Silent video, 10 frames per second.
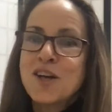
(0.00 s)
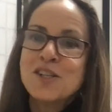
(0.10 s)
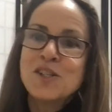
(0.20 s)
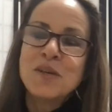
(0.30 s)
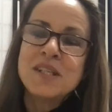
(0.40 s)
And
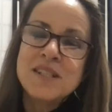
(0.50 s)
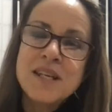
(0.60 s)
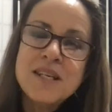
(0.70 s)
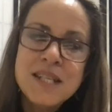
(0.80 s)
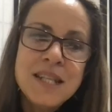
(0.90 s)
so his
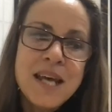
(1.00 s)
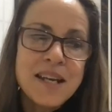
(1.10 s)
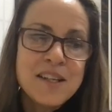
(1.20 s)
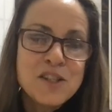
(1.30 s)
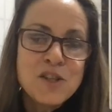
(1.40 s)
son did that.
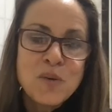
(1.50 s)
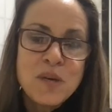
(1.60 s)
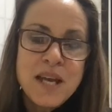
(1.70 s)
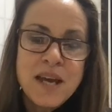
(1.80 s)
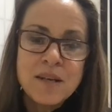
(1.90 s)
And so
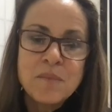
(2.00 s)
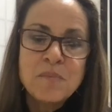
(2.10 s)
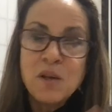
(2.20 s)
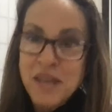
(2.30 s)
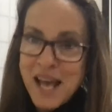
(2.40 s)
he had a
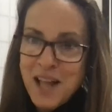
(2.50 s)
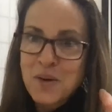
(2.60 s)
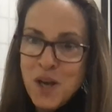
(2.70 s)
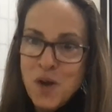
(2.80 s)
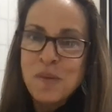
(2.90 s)

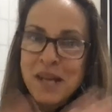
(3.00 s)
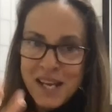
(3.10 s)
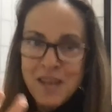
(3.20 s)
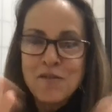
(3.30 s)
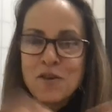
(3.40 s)
gallery
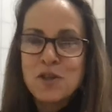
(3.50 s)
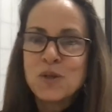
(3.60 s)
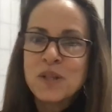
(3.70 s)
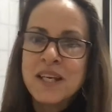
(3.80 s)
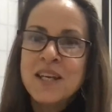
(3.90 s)
opening
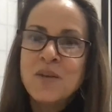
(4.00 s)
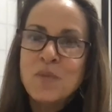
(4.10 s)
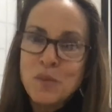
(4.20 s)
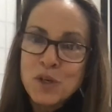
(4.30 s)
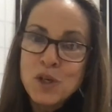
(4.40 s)
virtually, and we
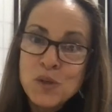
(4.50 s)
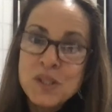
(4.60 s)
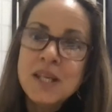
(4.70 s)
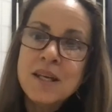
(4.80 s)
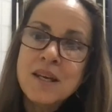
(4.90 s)
were
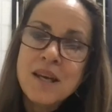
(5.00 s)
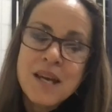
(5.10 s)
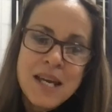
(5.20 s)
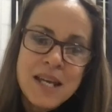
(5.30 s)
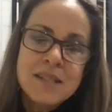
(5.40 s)
using
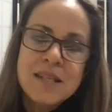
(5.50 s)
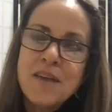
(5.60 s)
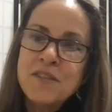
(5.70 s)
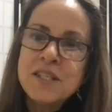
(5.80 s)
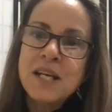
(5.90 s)
his High
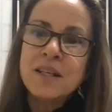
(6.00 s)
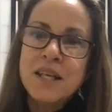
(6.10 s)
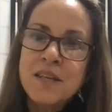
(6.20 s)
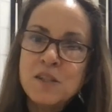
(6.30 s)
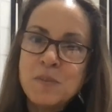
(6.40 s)

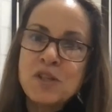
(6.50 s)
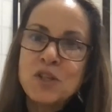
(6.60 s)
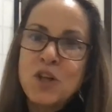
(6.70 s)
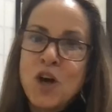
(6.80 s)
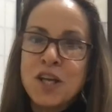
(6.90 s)
Fidelity, the spatial
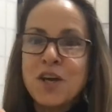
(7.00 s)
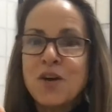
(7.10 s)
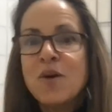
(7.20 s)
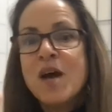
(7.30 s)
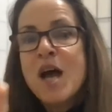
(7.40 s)

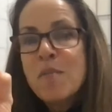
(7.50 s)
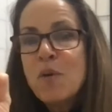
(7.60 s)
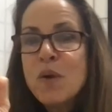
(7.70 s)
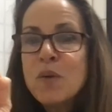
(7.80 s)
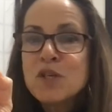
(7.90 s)
audio, but
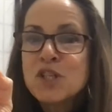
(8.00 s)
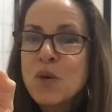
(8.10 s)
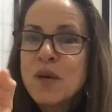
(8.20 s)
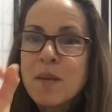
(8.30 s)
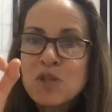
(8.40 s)
we were
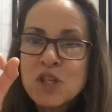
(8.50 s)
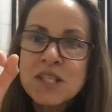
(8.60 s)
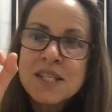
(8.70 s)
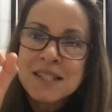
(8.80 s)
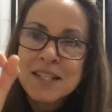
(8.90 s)
showing up
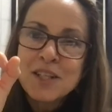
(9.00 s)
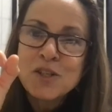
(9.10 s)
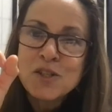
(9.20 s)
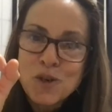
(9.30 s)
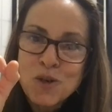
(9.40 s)
just as little
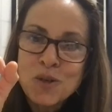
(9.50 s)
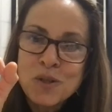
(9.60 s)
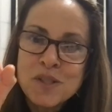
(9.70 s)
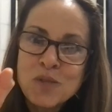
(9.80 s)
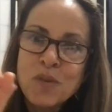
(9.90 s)

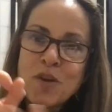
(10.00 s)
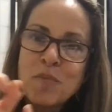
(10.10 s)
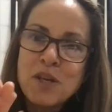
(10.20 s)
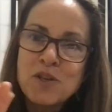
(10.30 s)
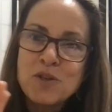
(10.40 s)
circles with
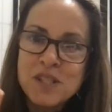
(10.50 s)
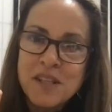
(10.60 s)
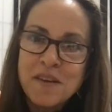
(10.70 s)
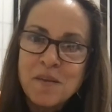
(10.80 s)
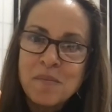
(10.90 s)
our pictures
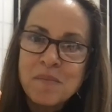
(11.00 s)
in them.